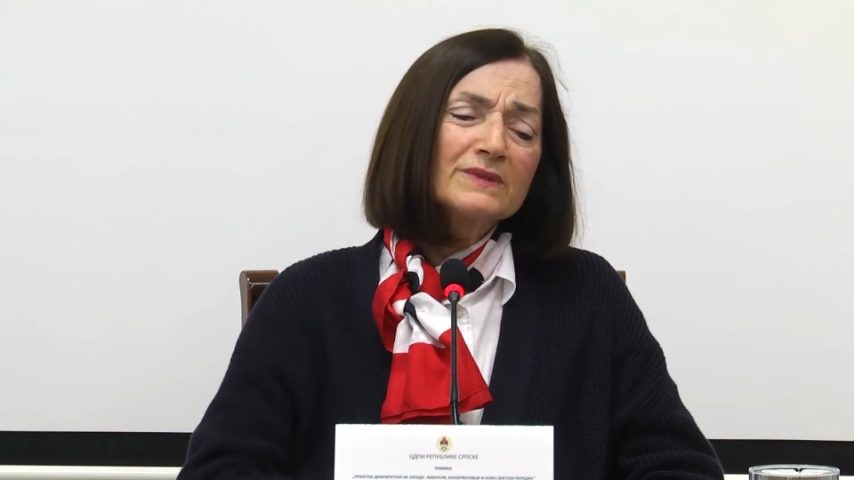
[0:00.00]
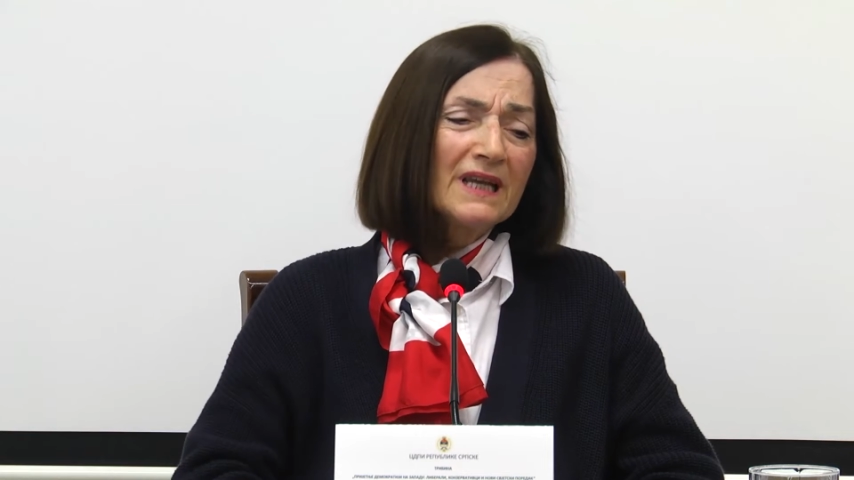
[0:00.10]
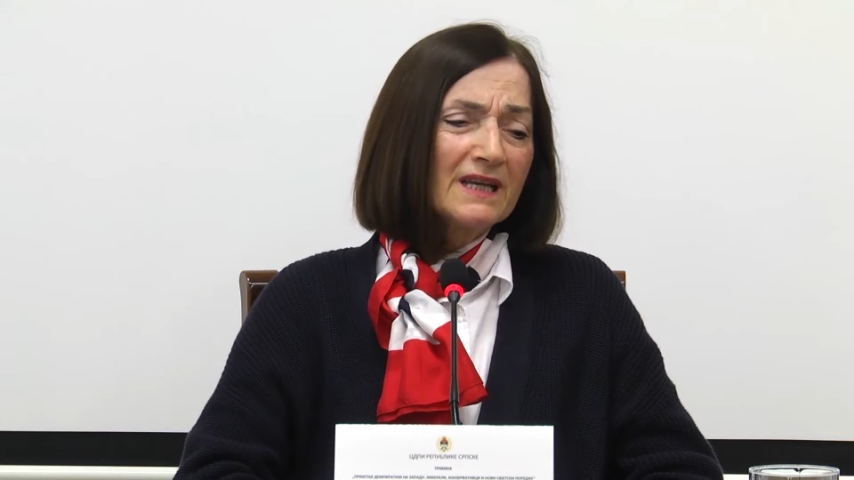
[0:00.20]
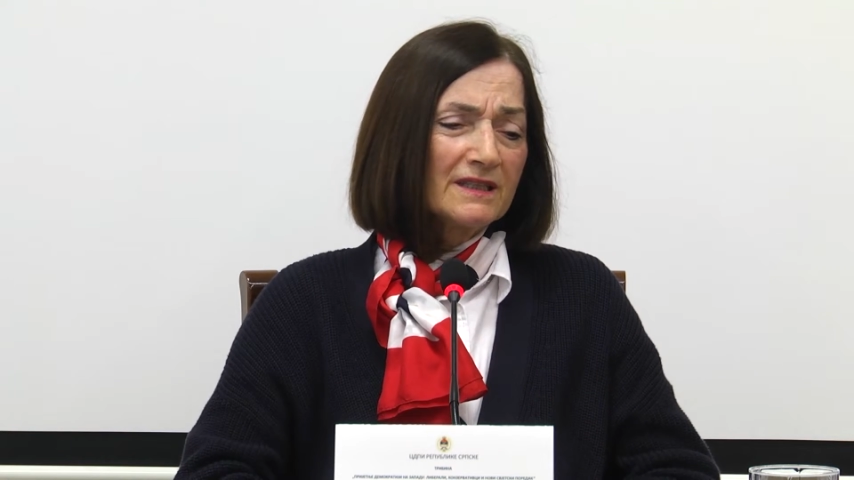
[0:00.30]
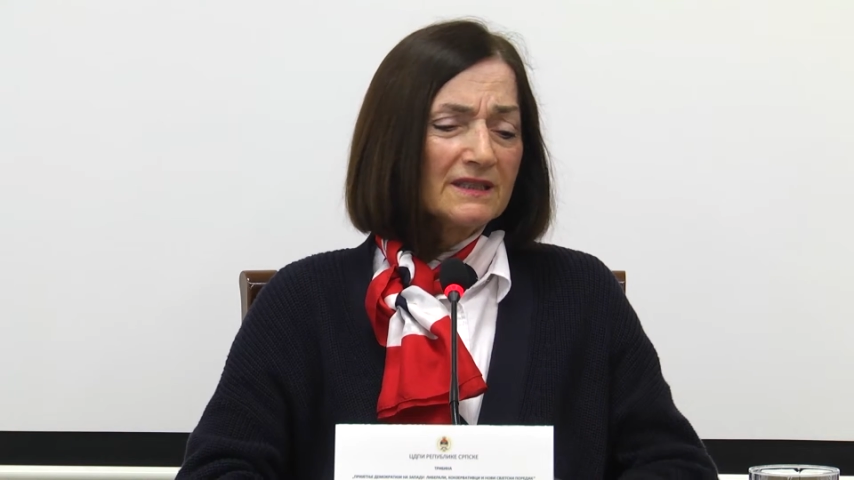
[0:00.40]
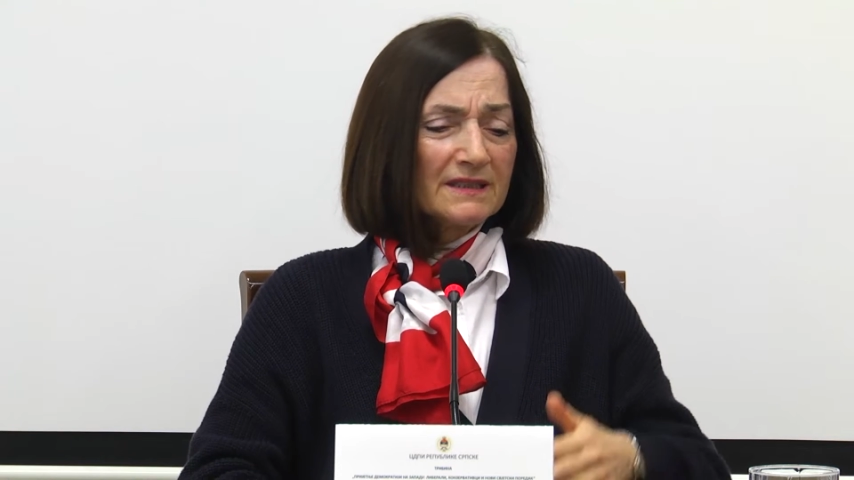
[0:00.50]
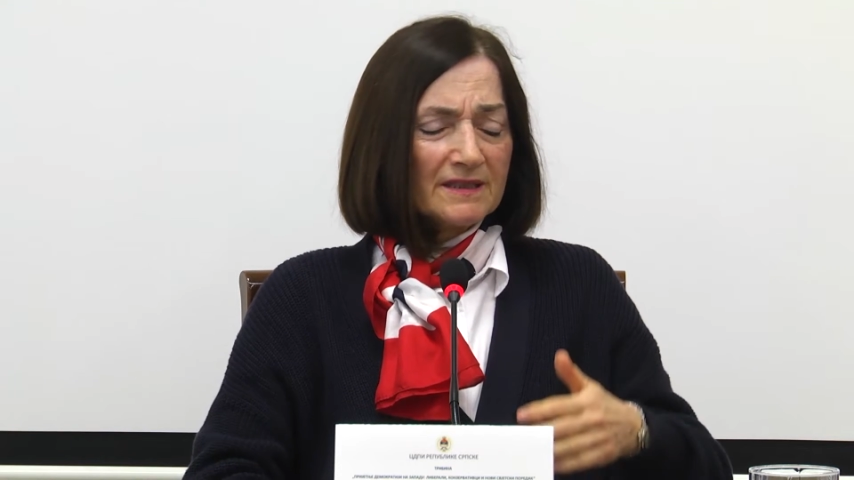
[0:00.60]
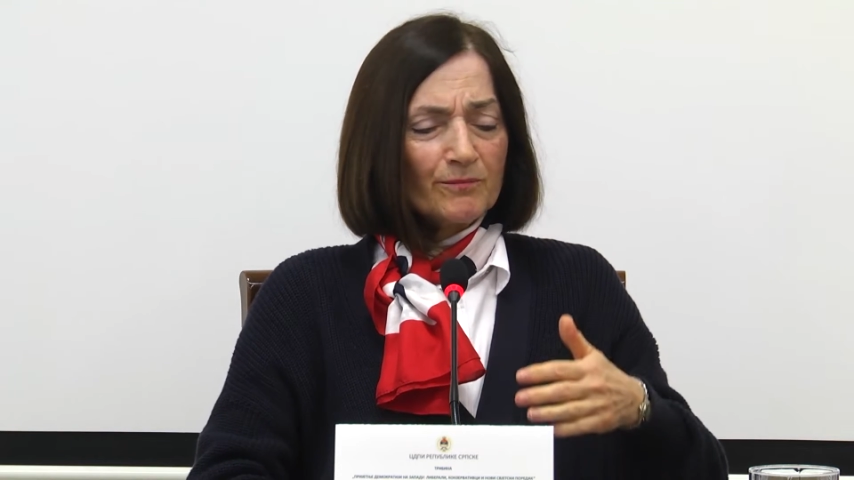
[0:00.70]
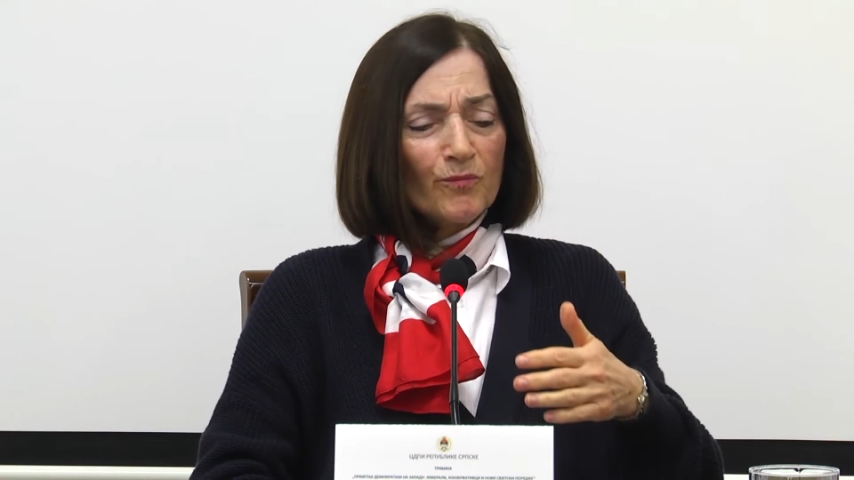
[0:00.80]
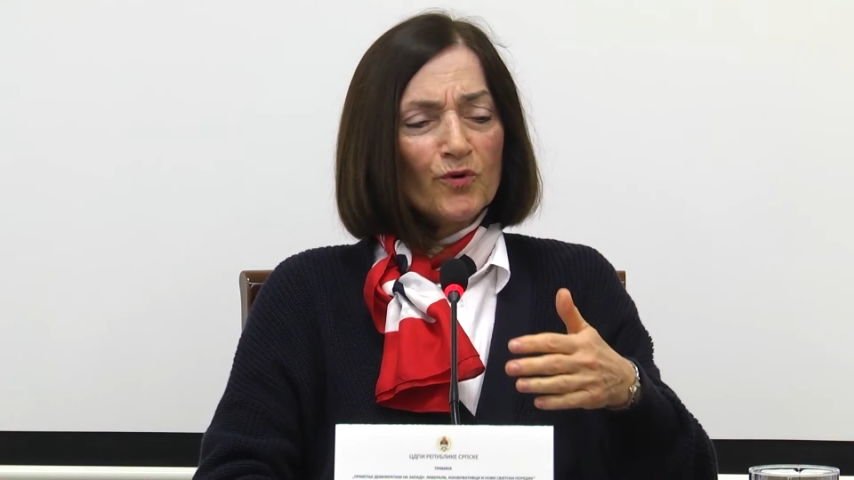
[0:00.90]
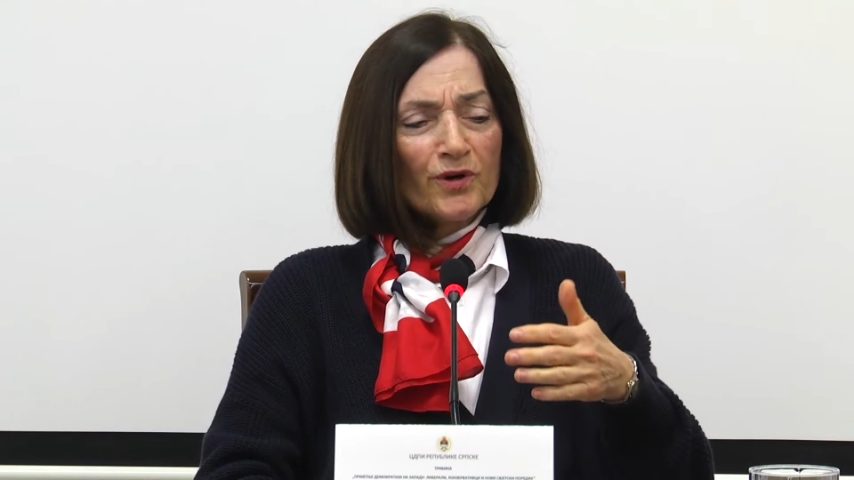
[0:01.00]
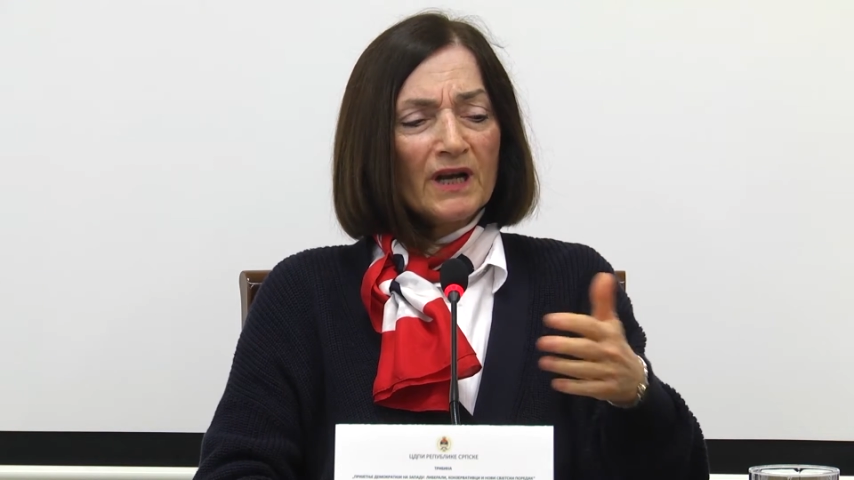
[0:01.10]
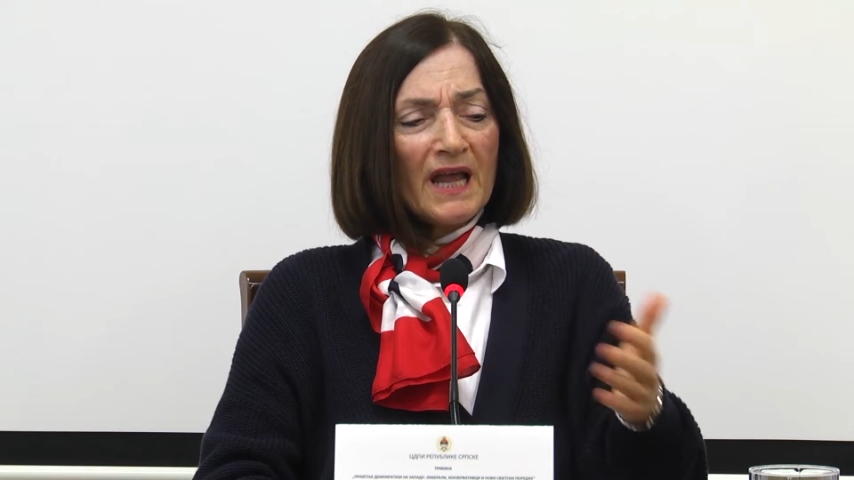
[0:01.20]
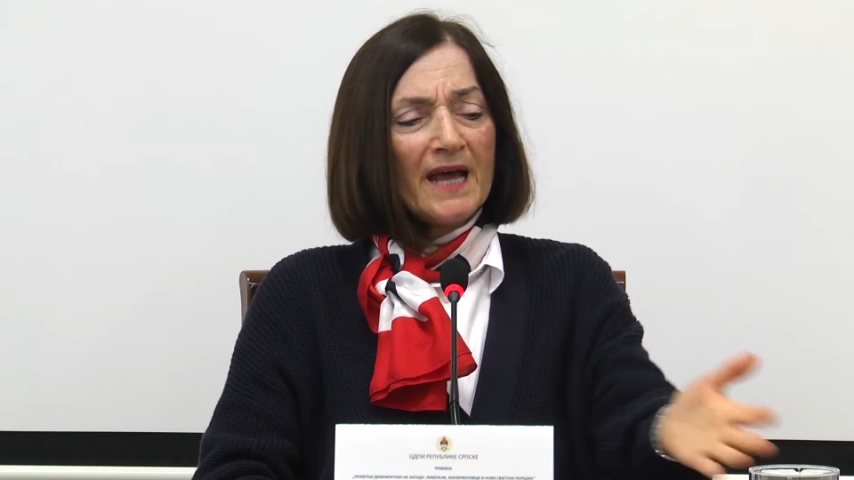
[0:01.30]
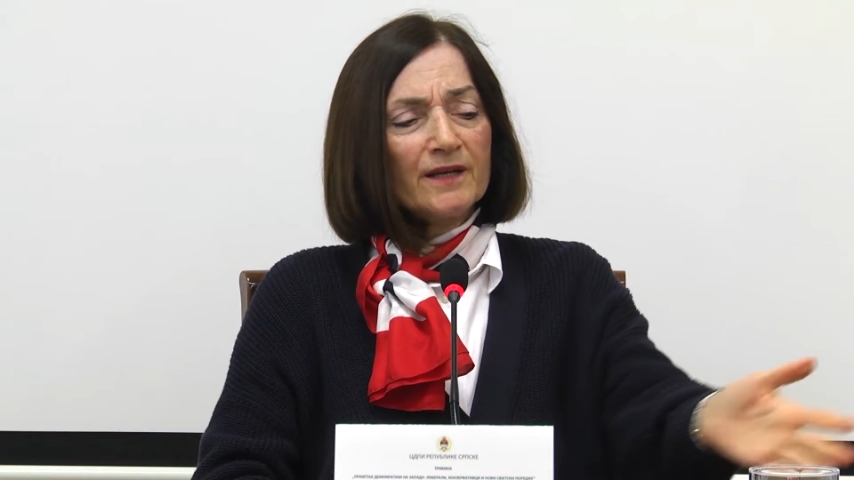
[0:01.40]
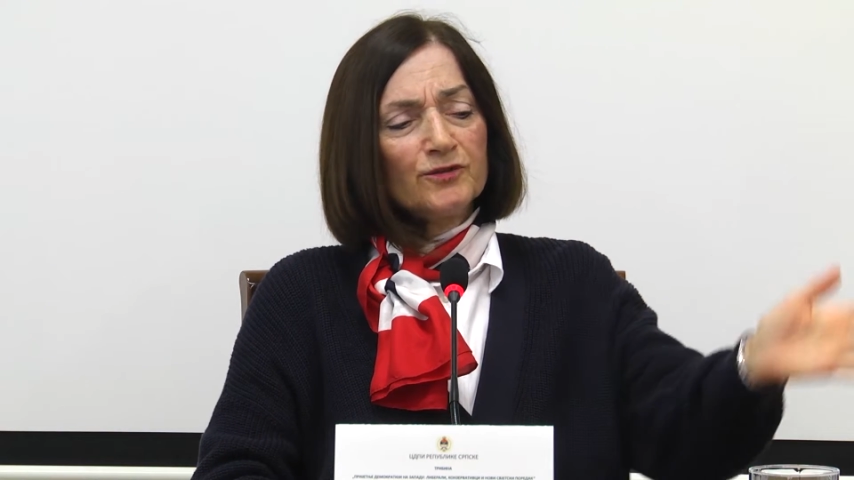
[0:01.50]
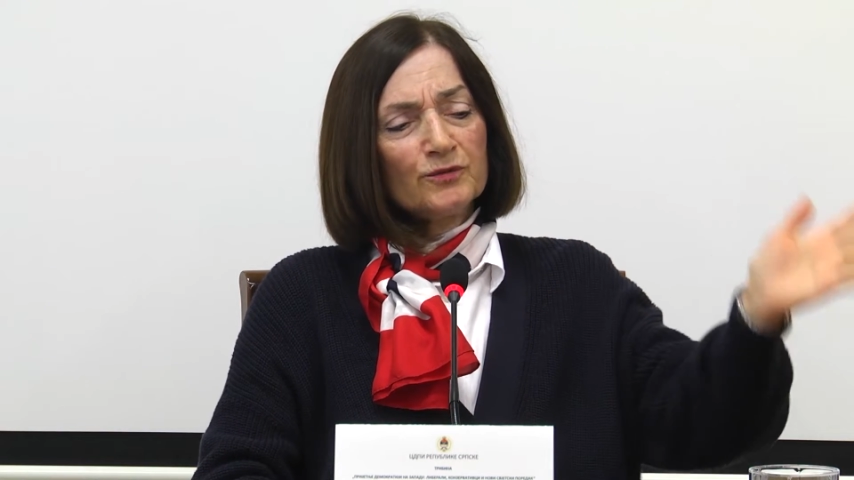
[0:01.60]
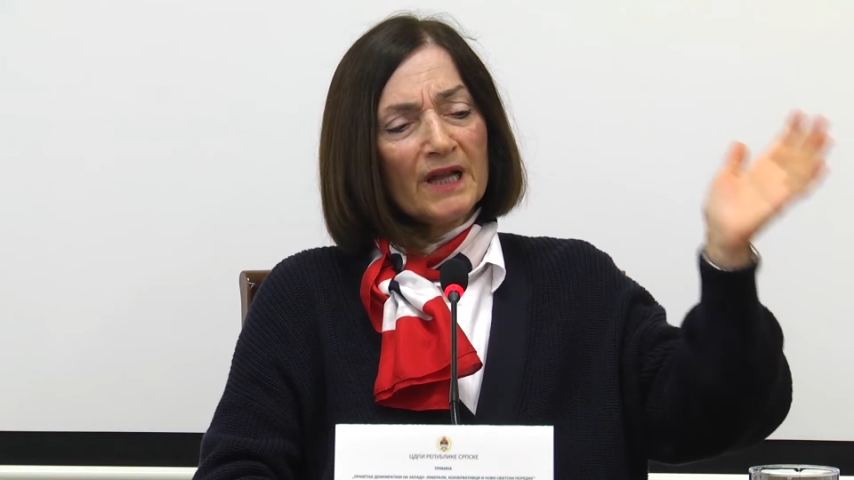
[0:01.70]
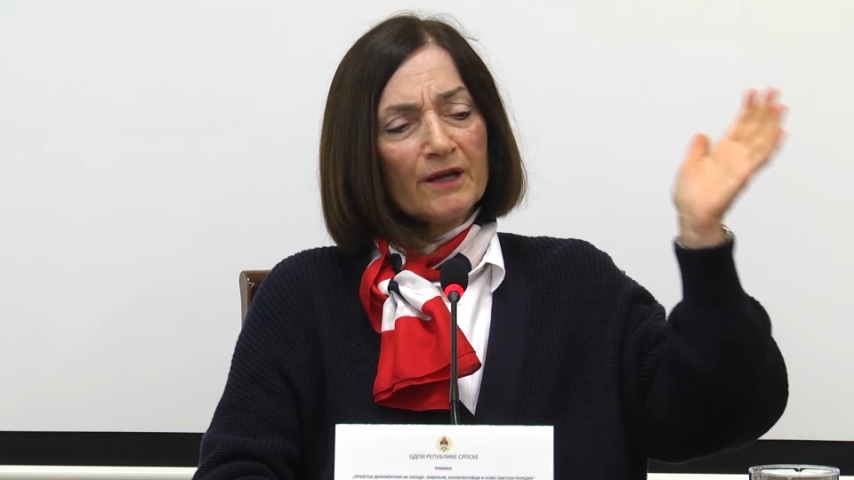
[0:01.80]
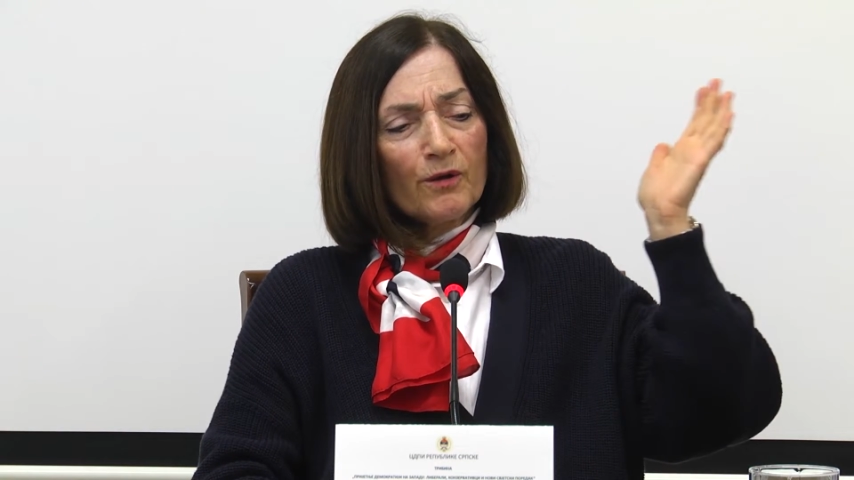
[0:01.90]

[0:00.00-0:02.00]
take this moral attitude, like,